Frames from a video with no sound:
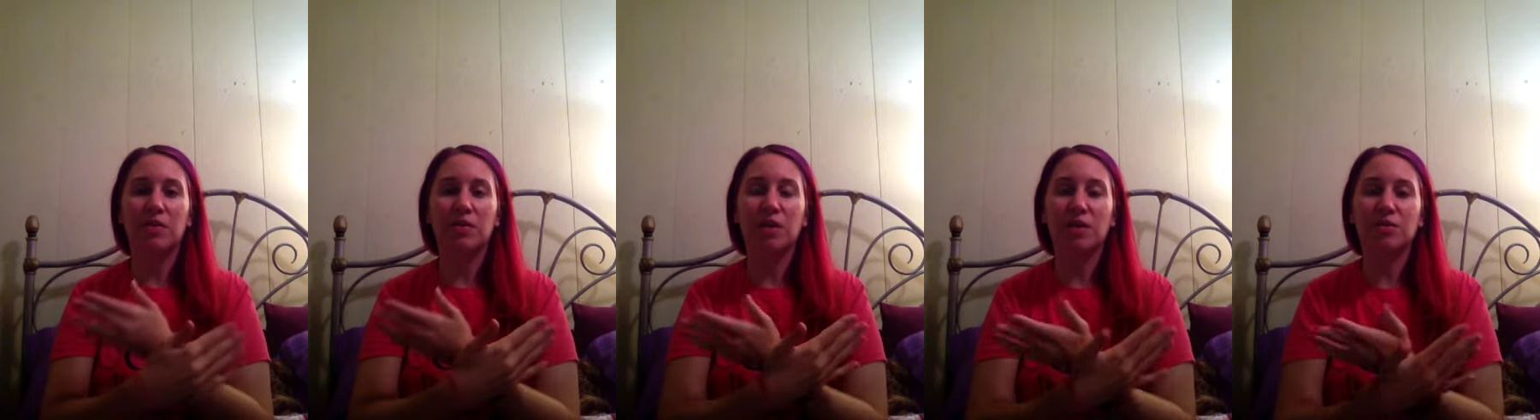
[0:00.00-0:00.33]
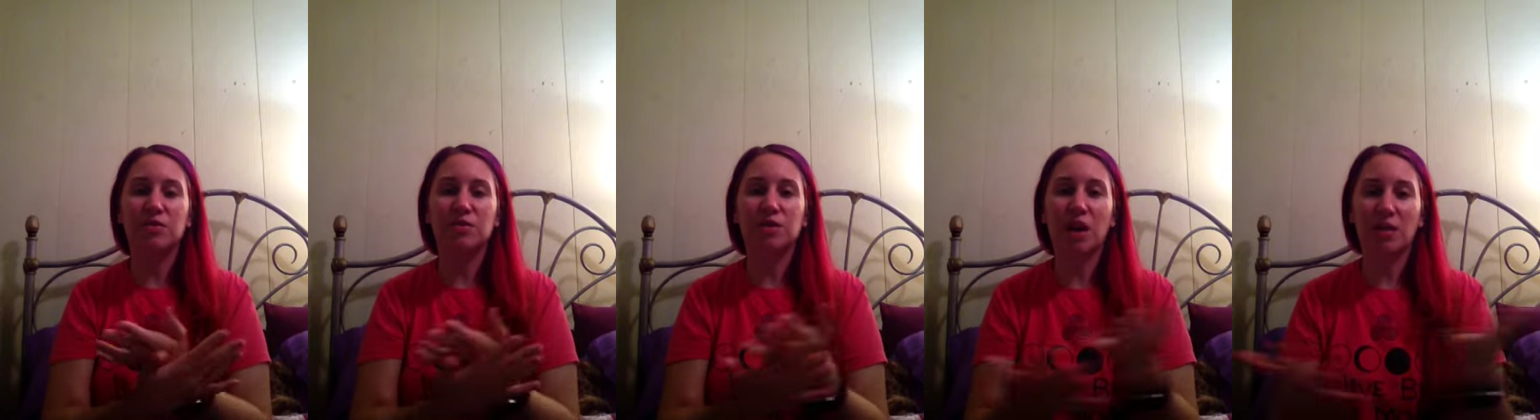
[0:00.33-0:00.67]

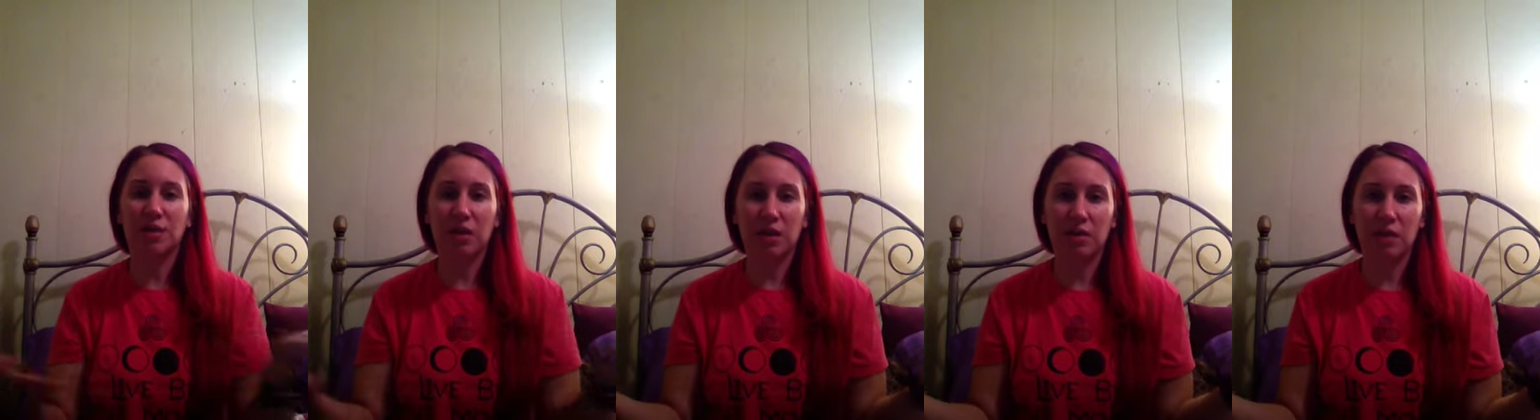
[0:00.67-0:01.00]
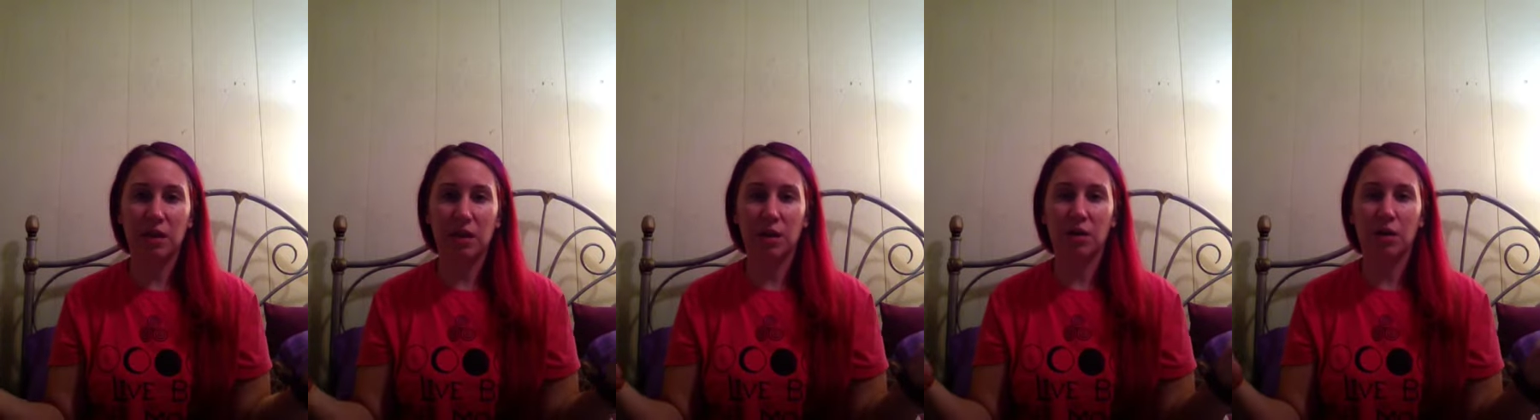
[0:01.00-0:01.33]
there's nothing
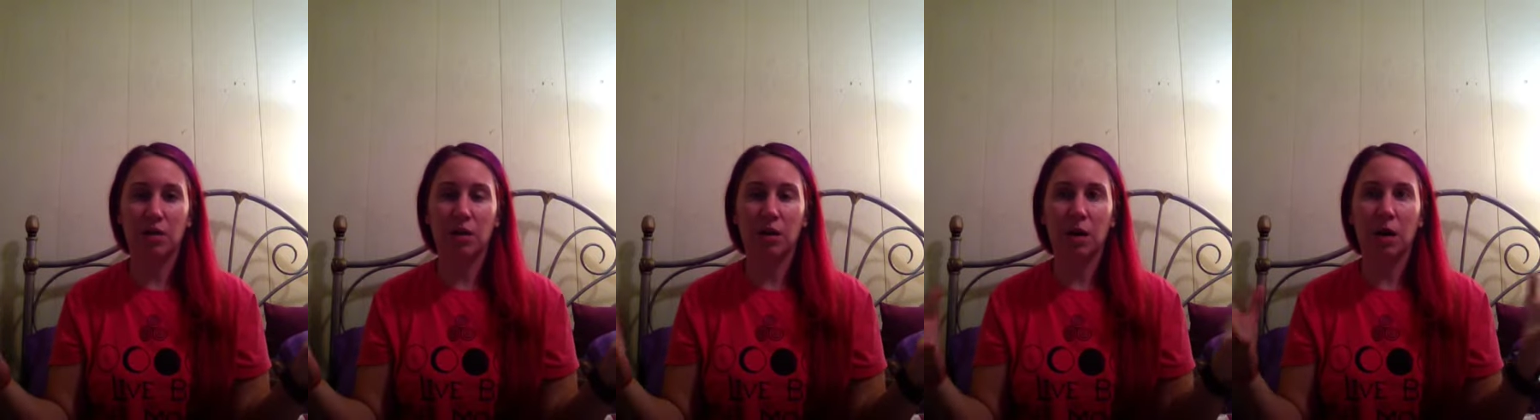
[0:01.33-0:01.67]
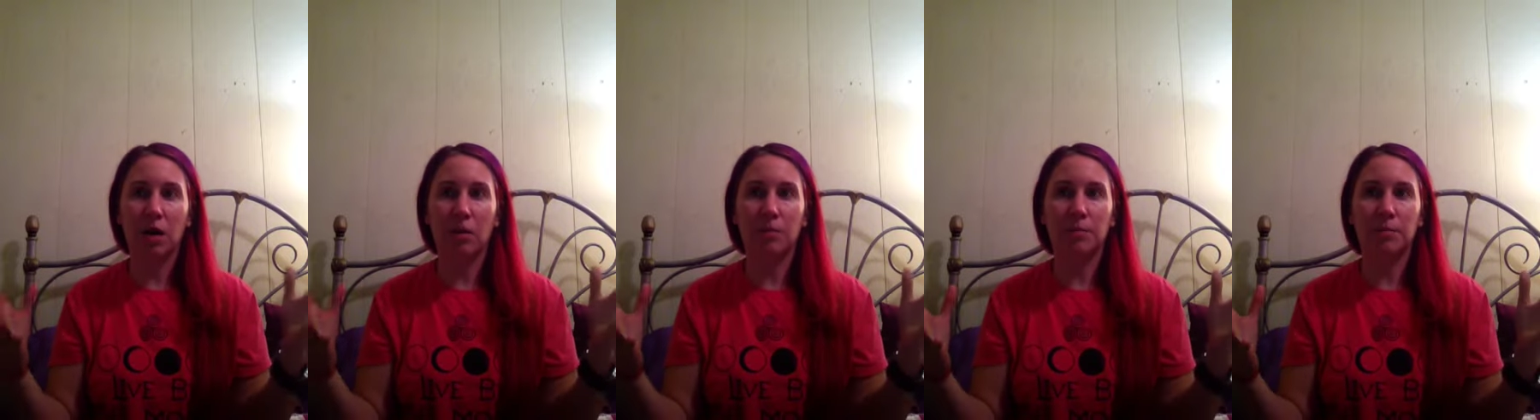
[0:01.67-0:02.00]
there.
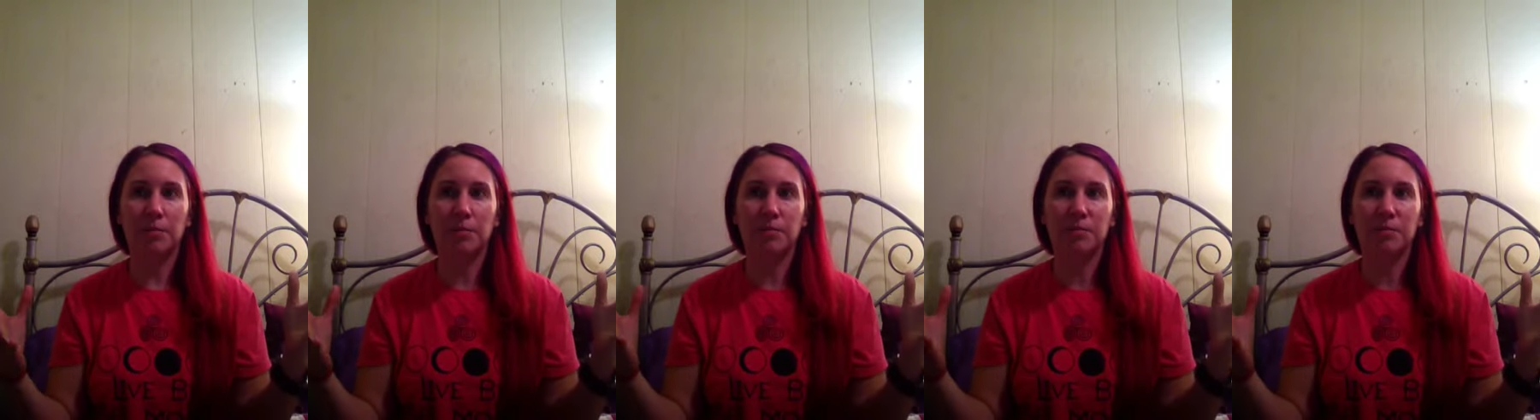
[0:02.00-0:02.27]
Um,